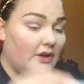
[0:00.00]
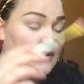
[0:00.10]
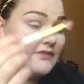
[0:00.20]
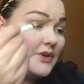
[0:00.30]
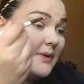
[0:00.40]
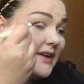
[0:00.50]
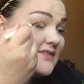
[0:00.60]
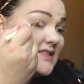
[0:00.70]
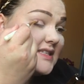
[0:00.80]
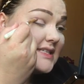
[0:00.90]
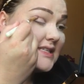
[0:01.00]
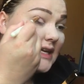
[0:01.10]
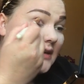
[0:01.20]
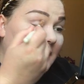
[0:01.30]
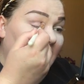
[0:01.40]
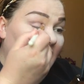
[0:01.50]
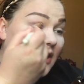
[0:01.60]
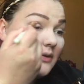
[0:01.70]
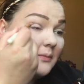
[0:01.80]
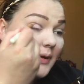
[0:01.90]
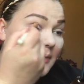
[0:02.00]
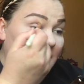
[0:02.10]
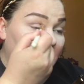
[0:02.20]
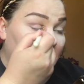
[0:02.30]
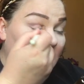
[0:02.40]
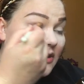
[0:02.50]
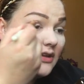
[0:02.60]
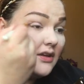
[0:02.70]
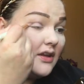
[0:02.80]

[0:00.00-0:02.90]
lot of you have seen me out in public.